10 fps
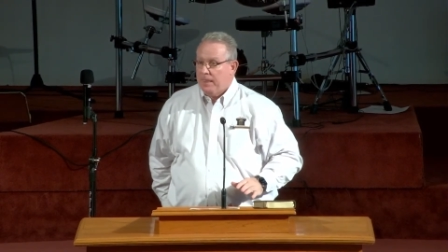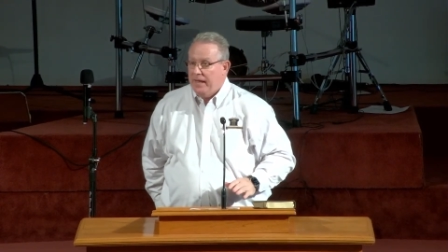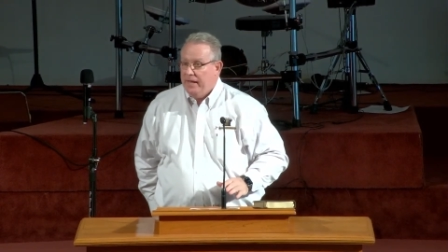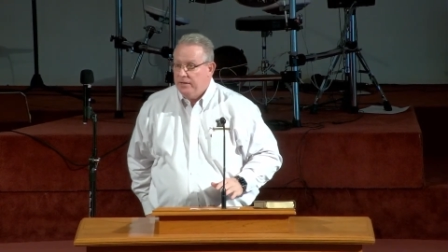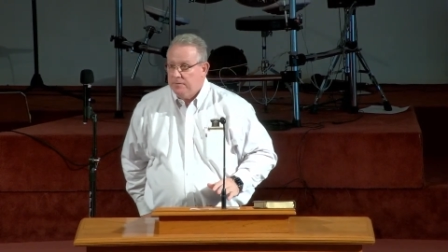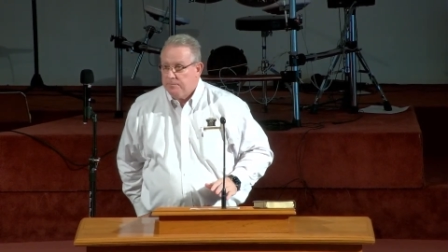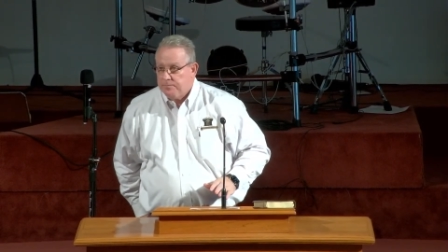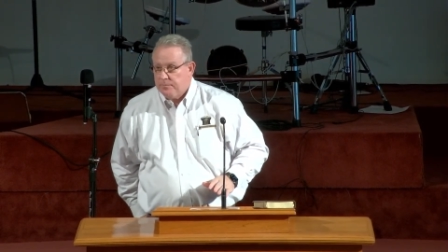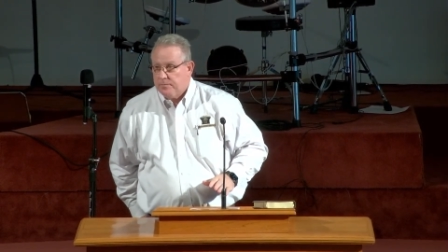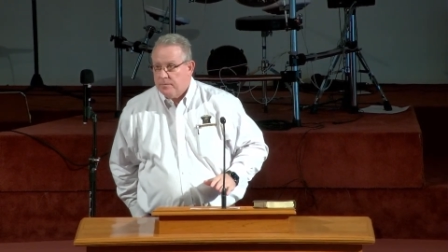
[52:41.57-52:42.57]
And
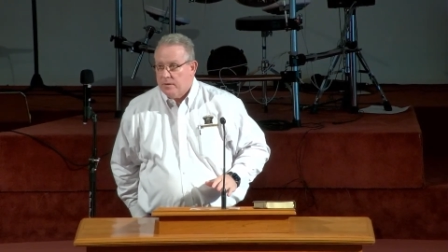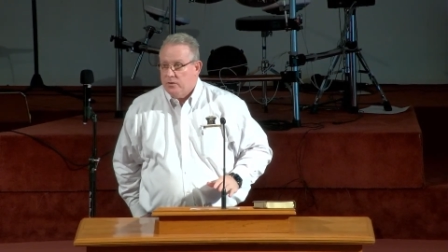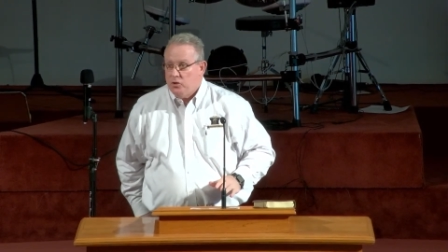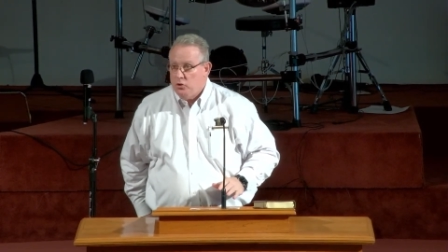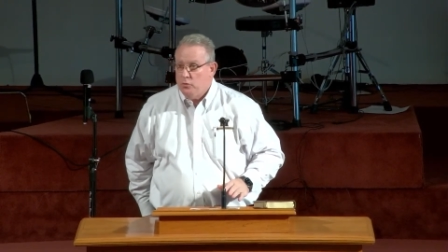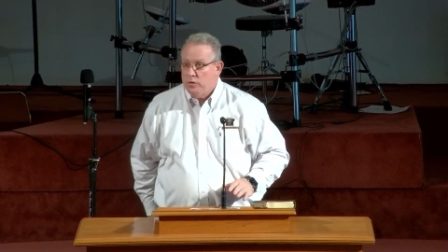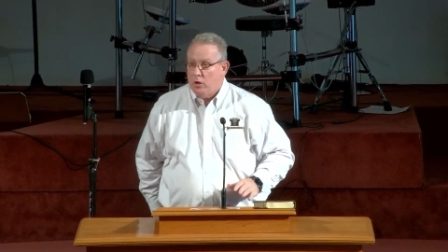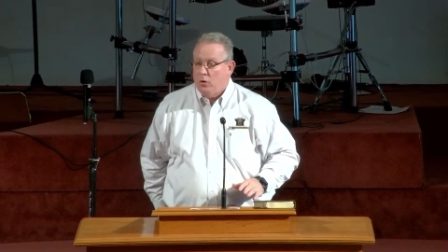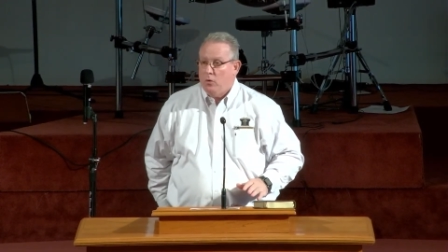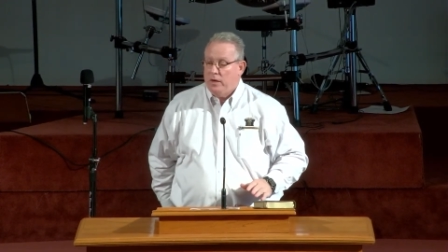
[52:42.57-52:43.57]
you
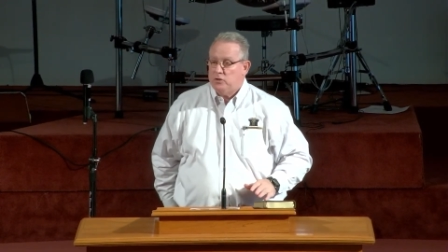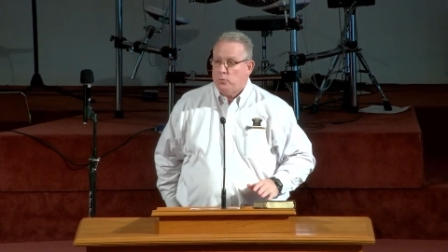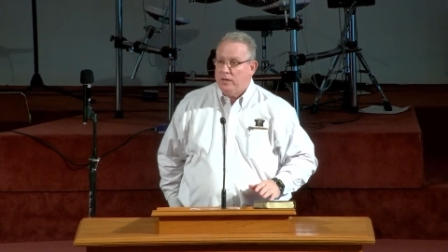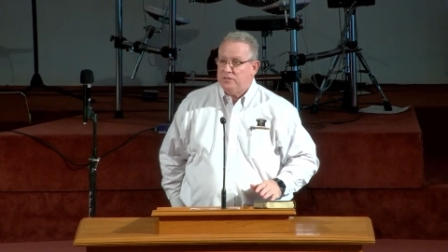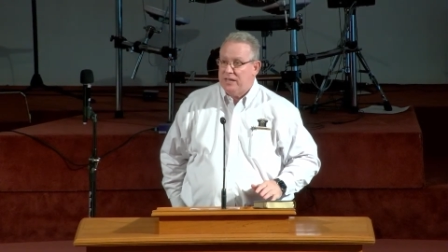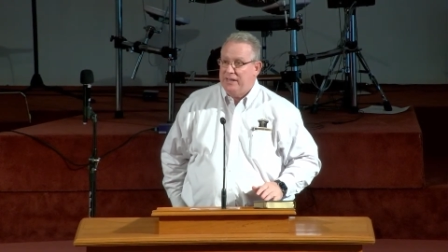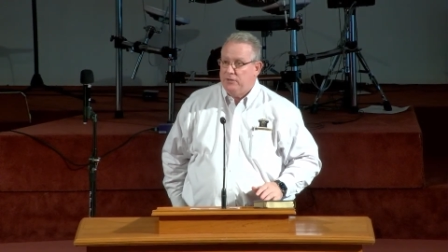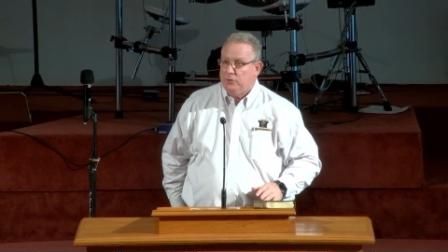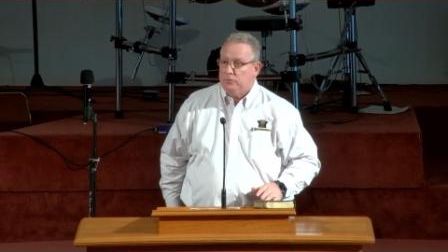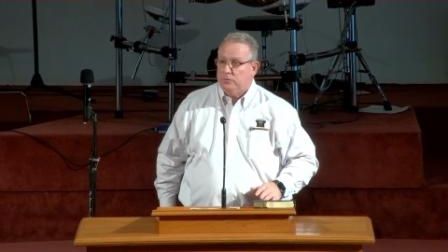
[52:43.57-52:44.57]
know as well as I do